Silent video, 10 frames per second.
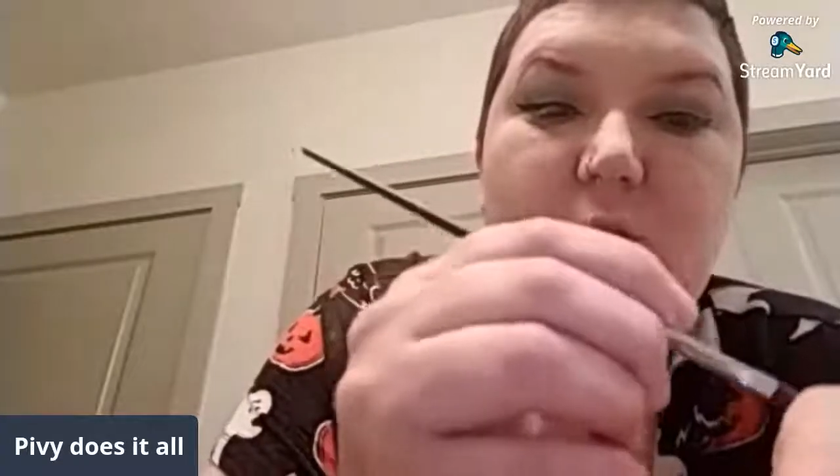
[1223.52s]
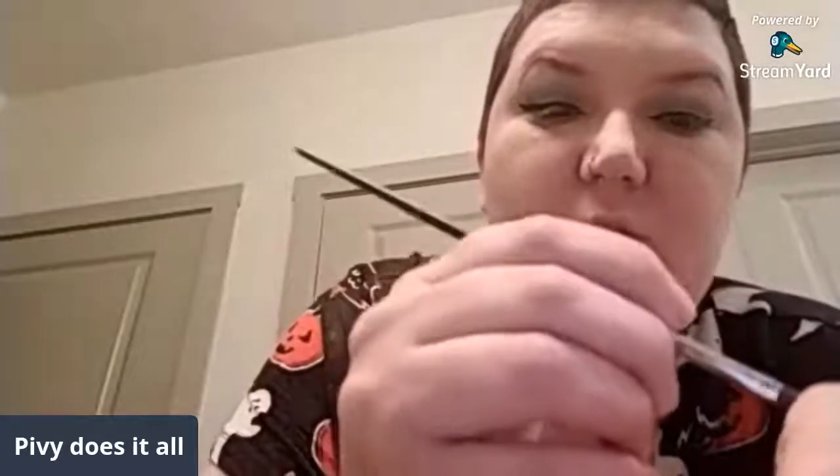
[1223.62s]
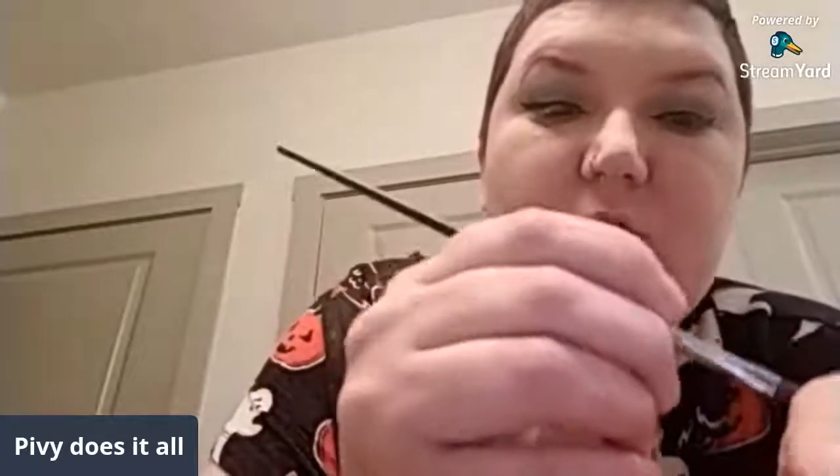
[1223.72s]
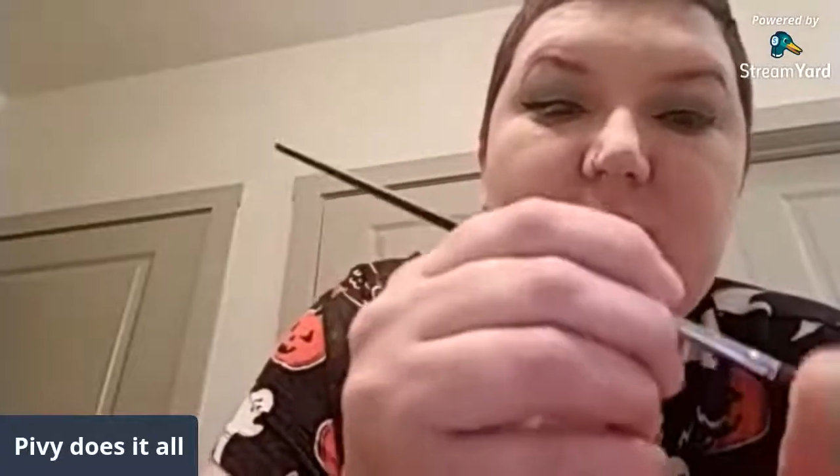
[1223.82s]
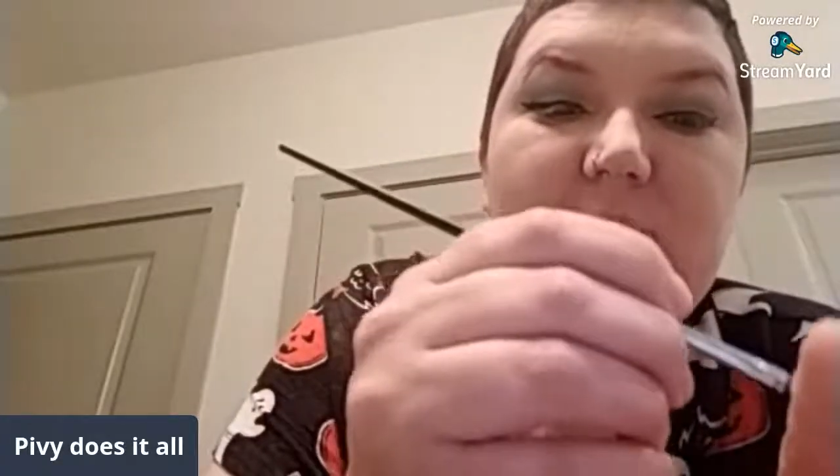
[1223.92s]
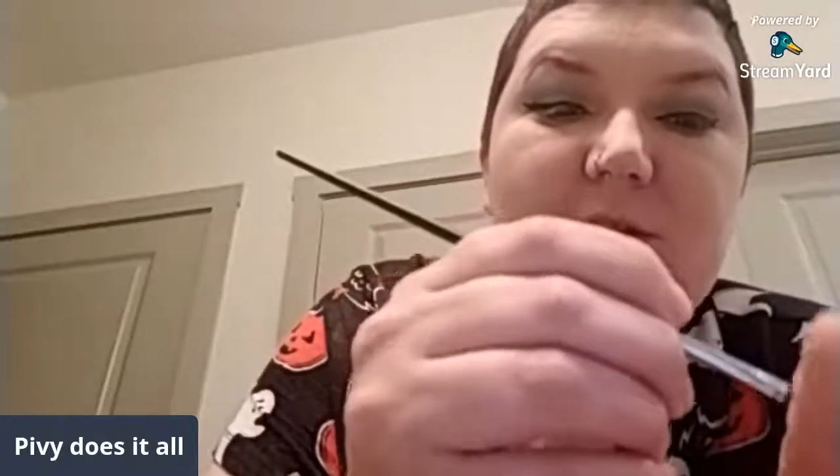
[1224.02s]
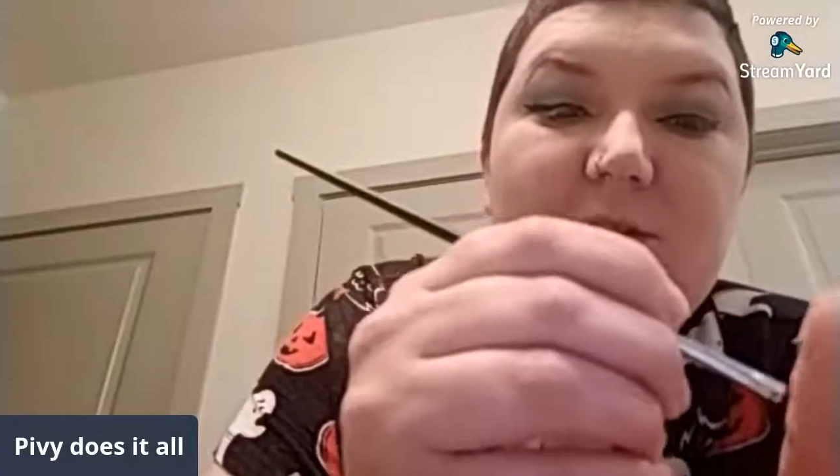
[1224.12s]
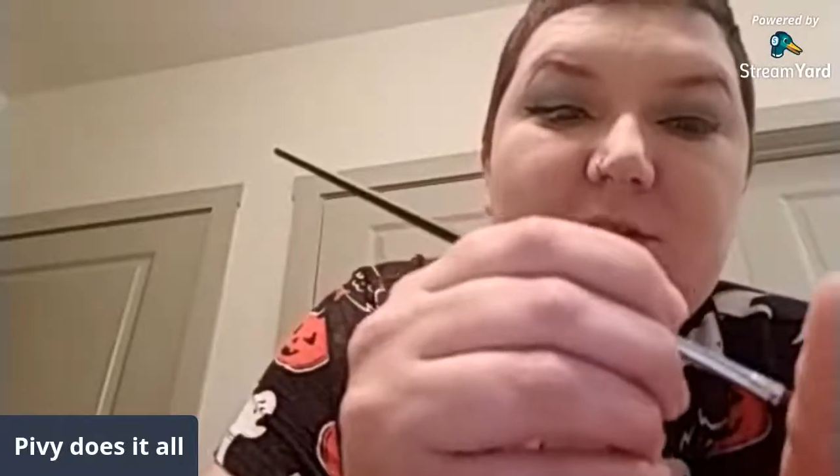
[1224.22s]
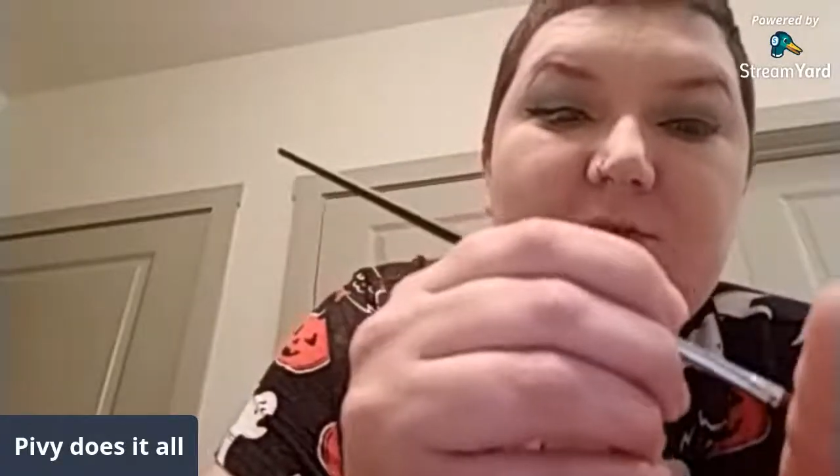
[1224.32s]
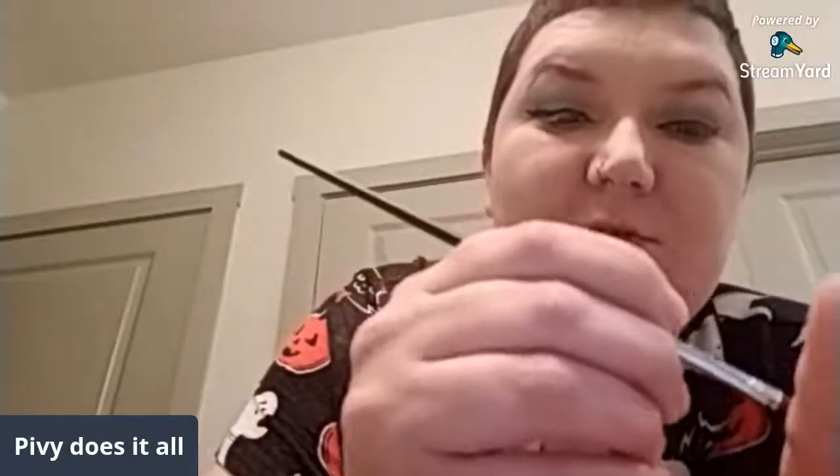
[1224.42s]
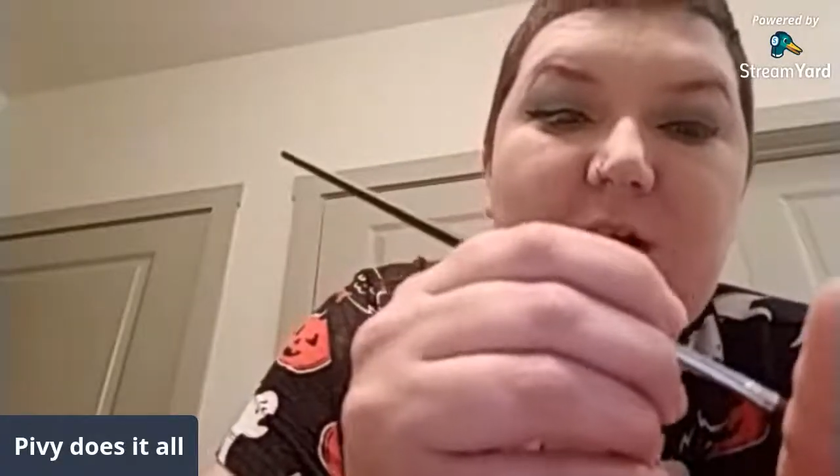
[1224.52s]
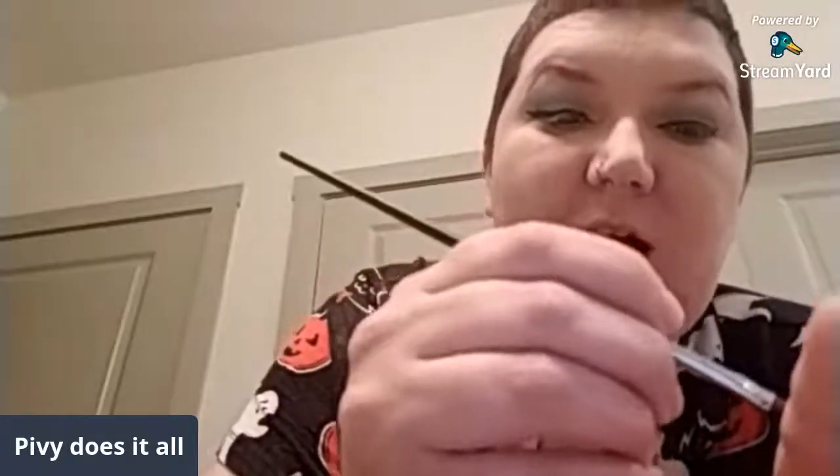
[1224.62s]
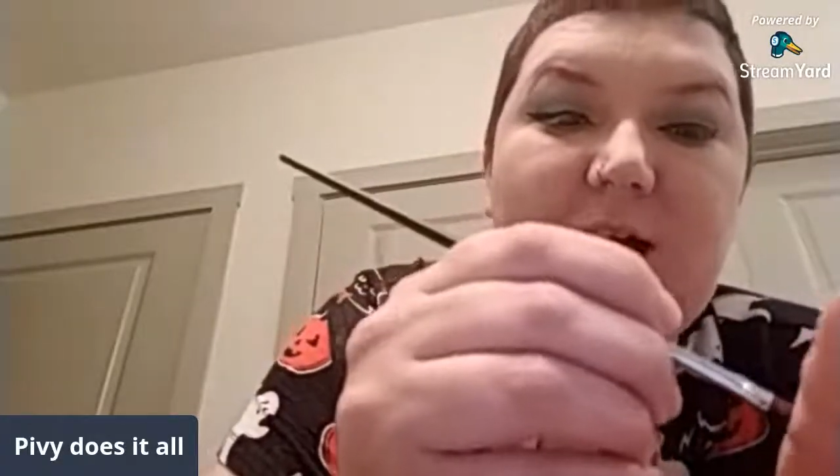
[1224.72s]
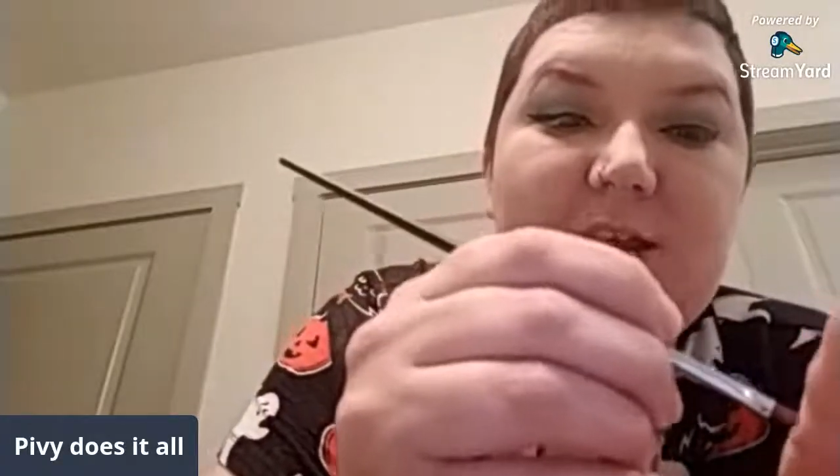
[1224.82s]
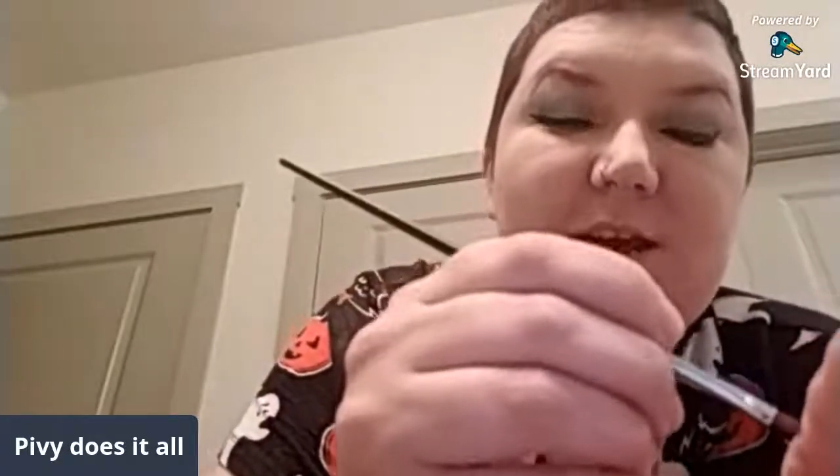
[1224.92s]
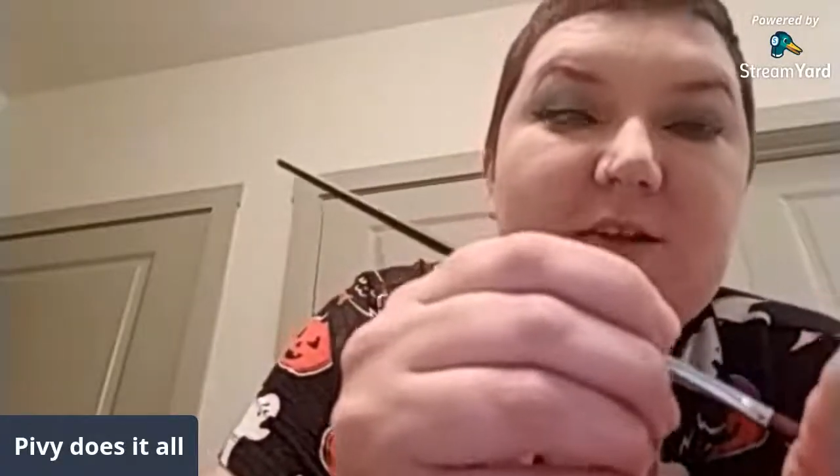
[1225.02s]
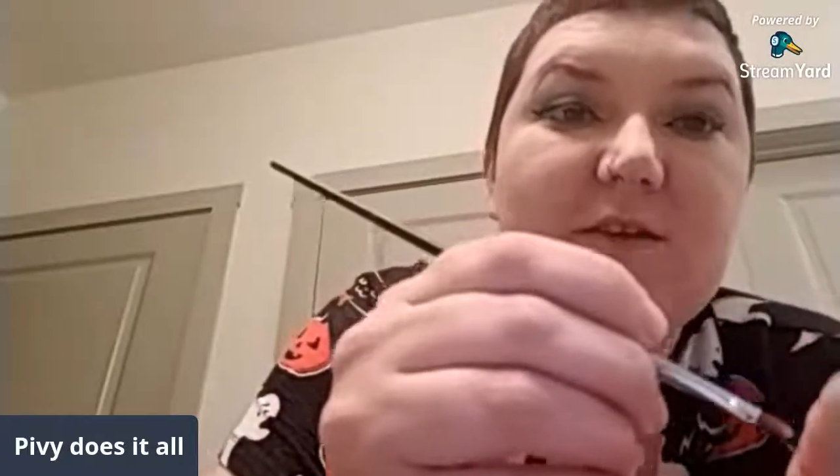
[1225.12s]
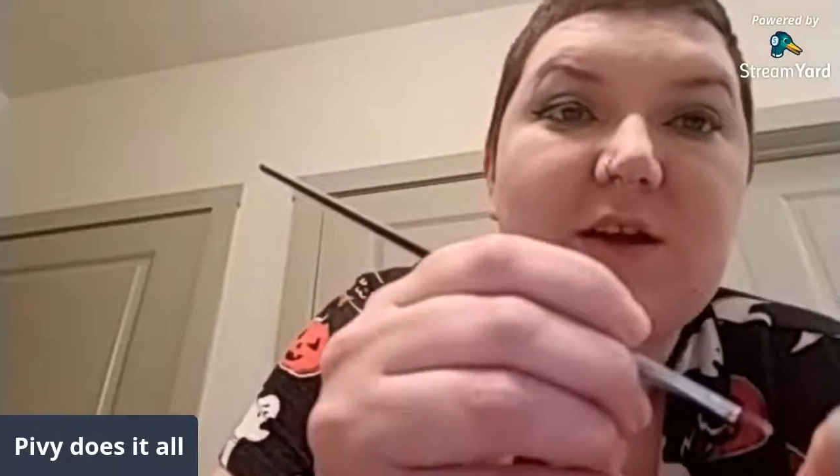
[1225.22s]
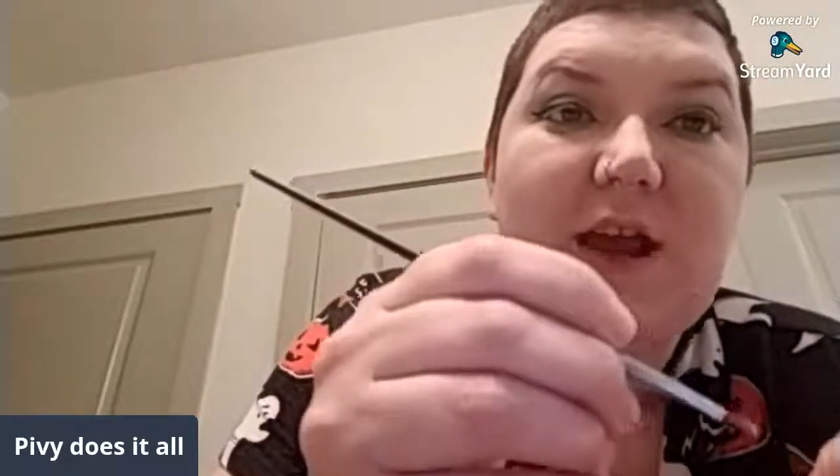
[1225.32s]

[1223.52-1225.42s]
where you could use it for eyeliner